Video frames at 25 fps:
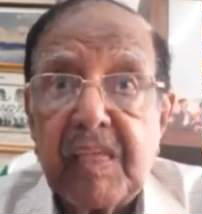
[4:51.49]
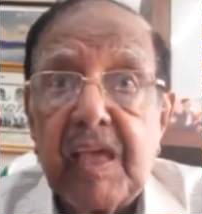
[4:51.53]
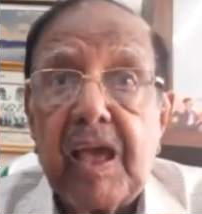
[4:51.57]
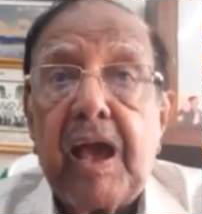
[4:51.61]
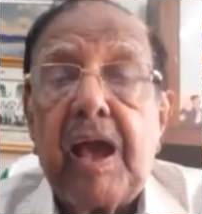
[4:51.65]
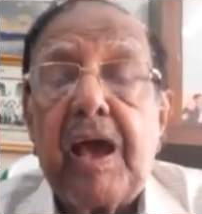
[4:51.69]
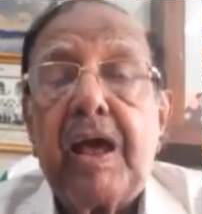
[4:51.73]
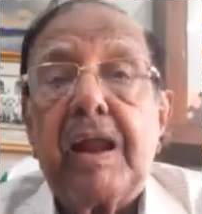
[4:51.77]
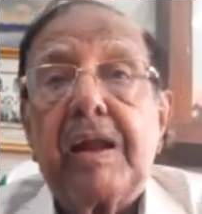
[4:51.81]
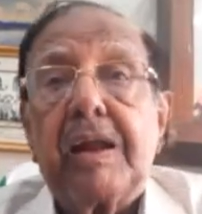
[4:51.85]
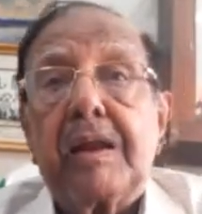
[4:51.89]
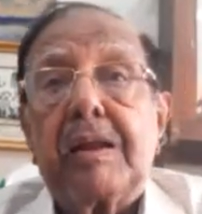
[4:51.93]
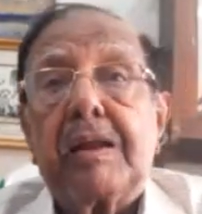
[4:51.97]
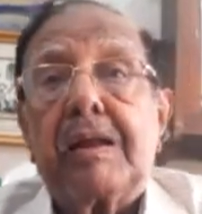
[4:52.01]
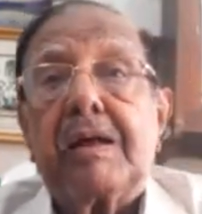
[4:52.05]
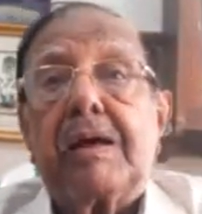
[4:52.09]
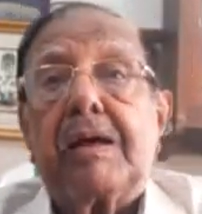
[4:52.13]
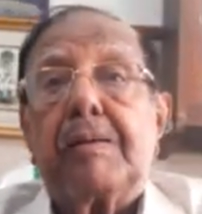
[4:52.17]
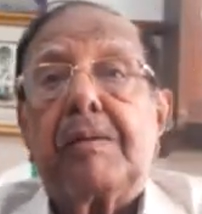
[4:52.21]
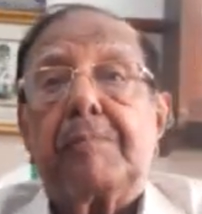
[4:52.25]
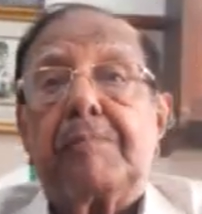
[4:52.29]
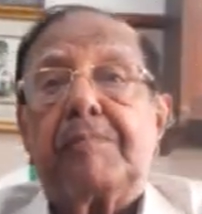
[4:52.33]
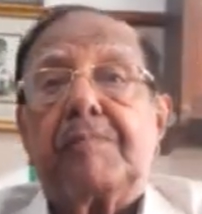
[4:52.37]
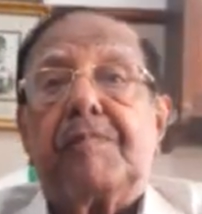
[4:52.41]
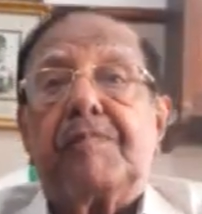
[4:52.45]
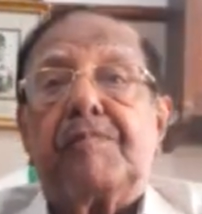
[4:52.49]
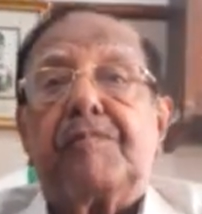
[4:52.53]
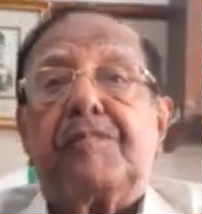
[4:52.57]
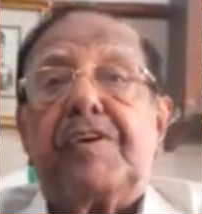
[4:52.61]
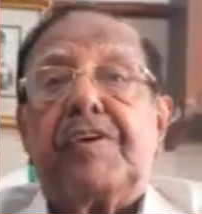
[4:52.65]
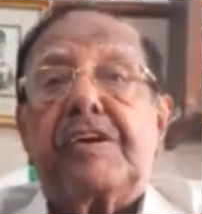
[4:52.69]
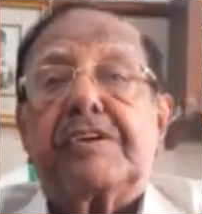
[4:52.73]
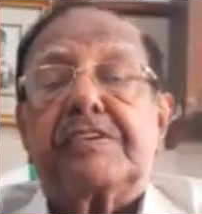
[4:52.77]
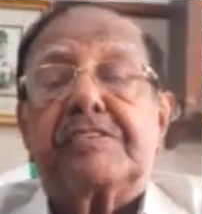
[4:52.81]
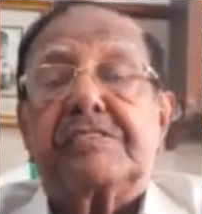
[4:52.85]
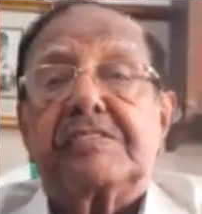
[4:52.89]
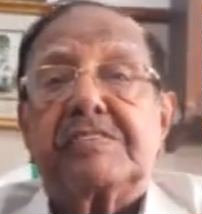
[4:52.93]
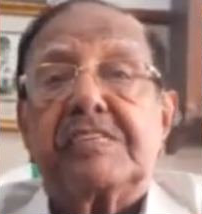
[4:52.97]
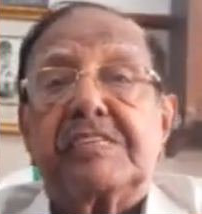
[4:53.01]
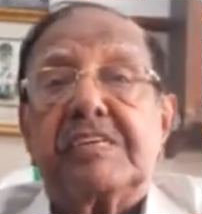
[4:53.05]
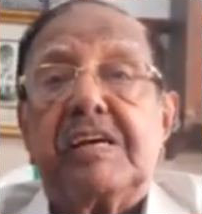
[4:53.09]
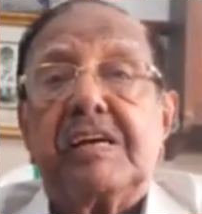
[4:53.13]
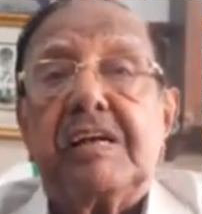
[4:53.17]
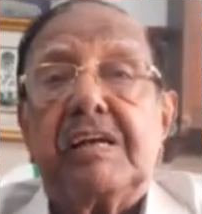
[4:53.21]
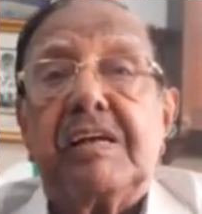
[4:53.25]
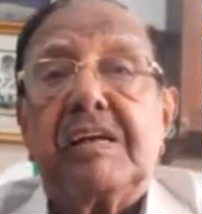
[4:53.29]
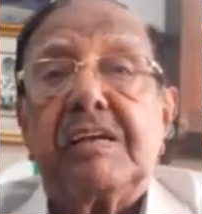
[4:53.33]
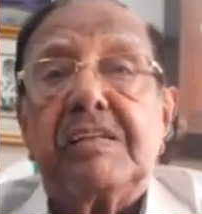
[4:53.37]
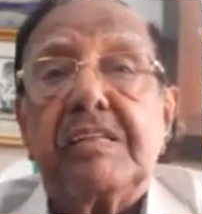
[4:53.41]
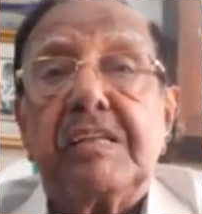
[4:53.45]
And when
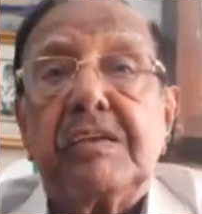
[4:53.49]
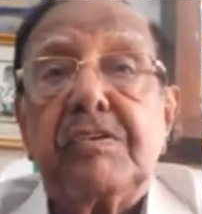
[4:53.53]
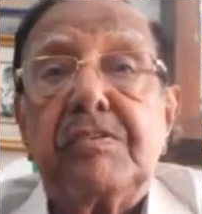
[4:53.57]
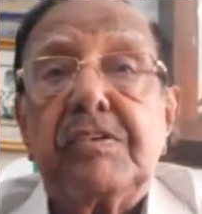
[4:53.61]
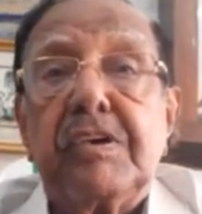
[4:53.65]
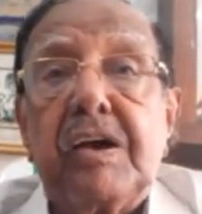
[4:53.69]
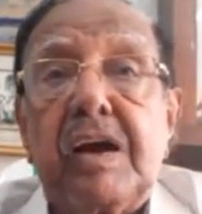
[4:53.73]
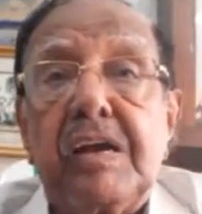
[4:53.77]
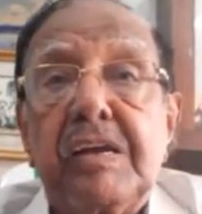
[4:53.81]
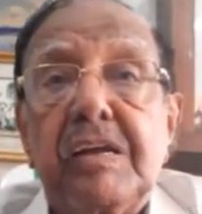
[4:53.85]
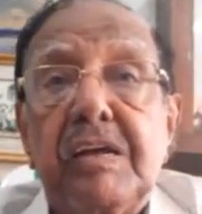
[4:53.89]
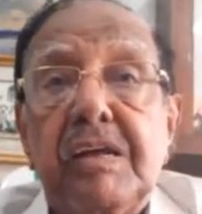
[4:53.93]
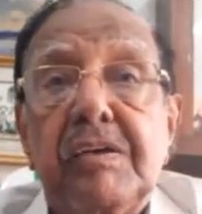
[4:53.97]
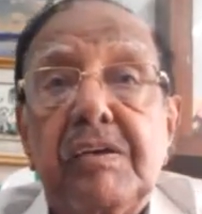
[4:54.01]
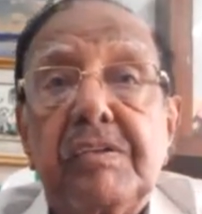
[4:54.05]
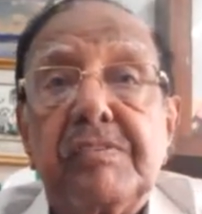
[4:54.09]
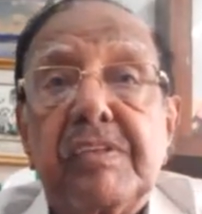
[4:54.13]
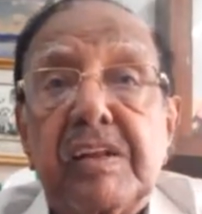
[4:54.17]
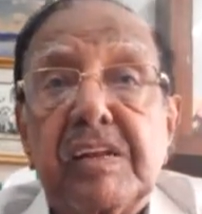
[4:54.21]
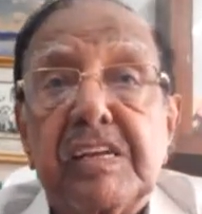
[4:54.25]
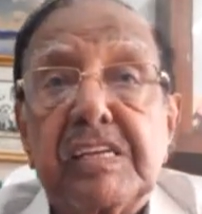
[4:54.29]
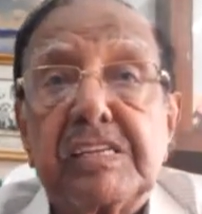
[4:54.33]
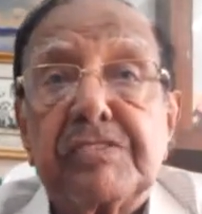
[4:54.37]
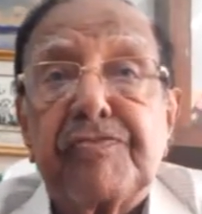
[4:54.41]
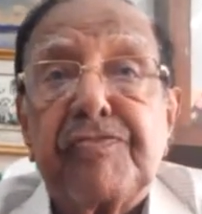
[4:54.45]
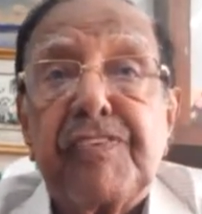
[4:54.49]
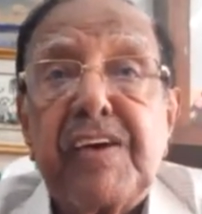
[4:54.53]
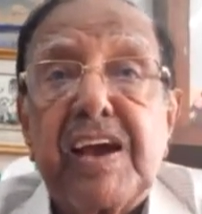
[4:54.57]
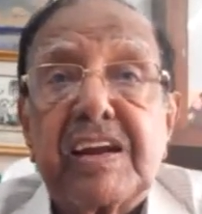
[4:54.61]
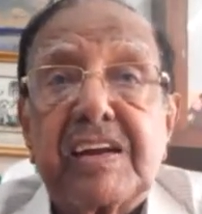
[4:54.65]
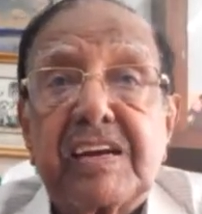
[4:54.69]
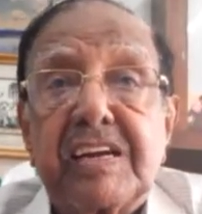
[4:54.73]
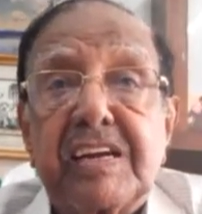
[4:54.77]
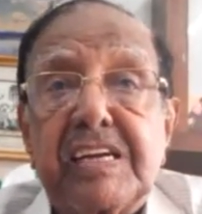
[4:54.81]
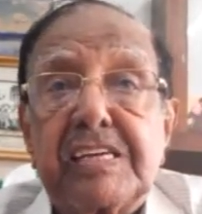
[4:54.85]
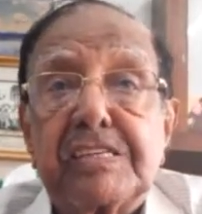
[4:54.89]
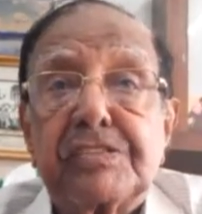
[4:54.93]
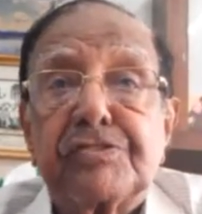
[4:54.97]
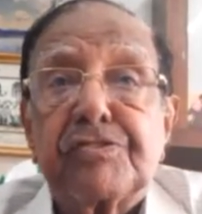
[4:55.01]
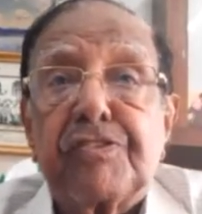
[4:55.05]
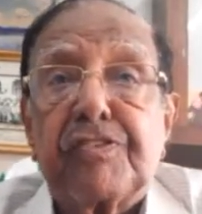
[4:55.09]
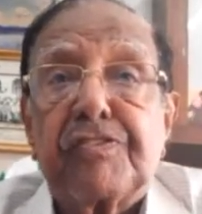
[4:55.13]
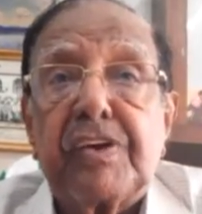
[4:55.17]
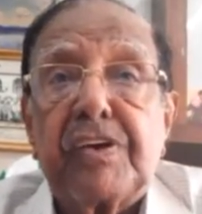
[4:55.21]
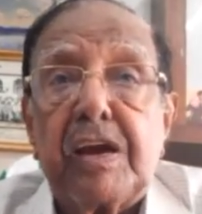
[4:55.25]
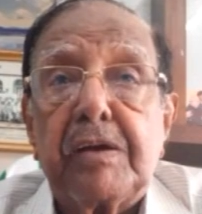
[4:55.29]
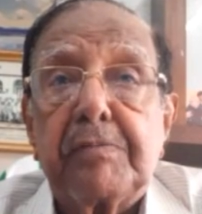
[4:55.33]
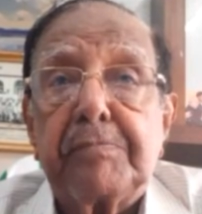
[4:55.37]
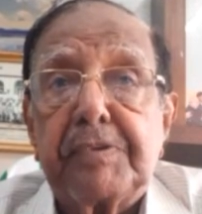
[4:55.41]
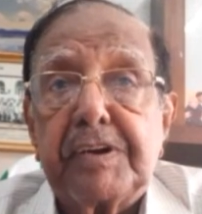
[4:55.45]
the risk factors of
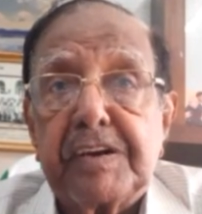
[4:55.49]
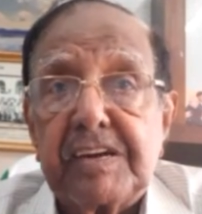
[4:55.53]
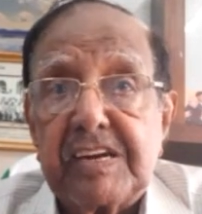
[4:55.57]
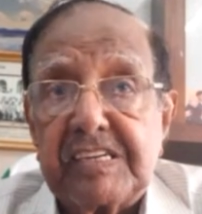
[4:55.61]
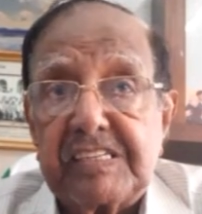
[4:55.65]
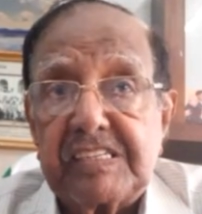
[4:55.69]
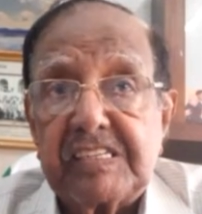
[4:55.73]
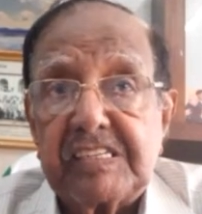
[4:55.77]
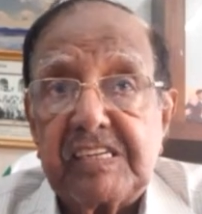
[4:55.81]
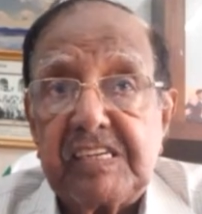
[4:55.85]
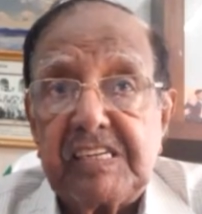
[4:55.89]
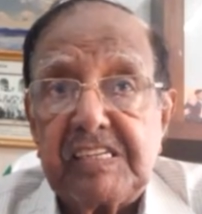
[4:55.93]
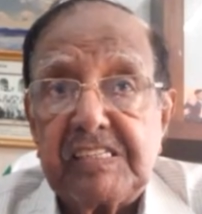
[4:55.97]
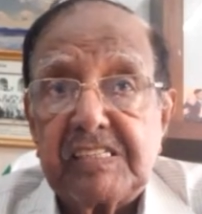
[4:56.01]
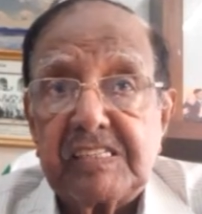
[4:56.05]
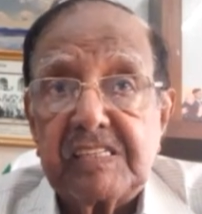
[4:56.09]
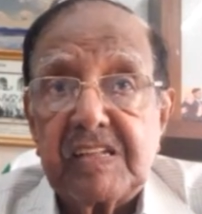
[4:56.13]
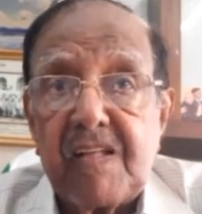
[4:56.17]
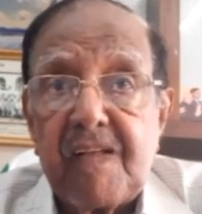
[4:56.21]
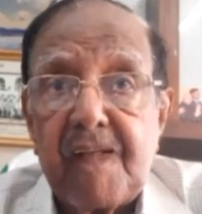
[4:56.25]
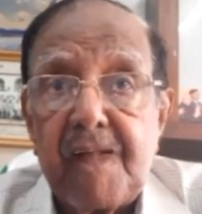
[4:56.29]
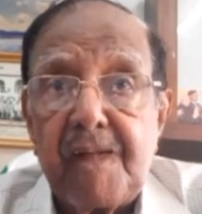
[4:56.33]
hypertension is,